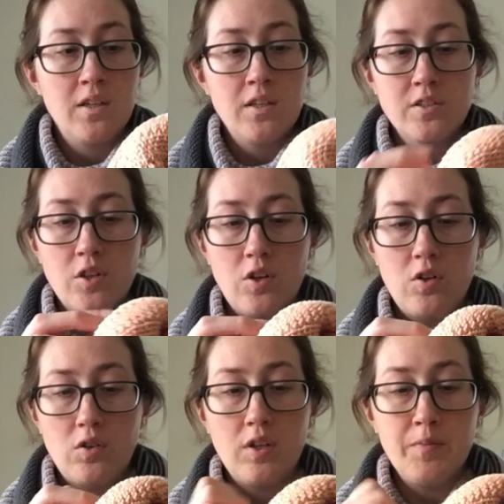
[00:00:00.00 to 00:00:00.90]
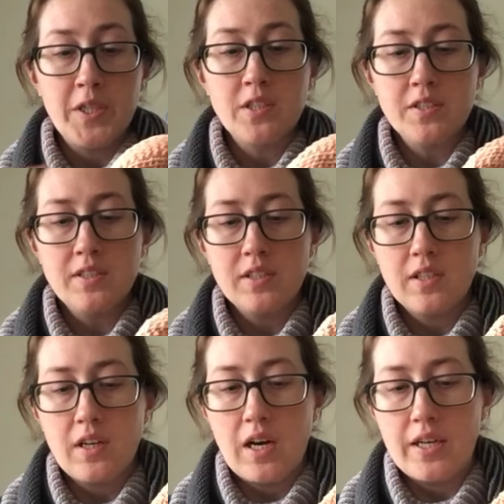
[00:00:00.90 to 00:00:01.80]
So because it's
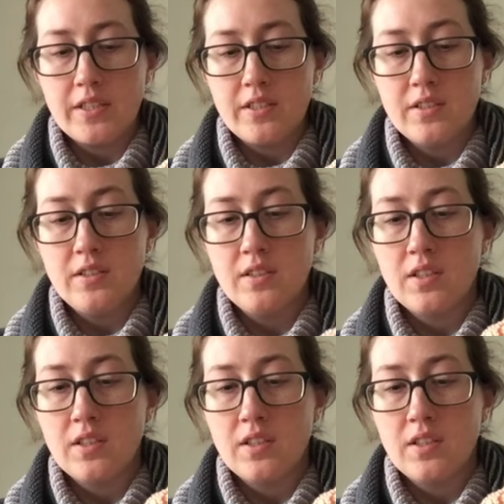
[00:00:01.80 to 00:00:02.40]
cotton,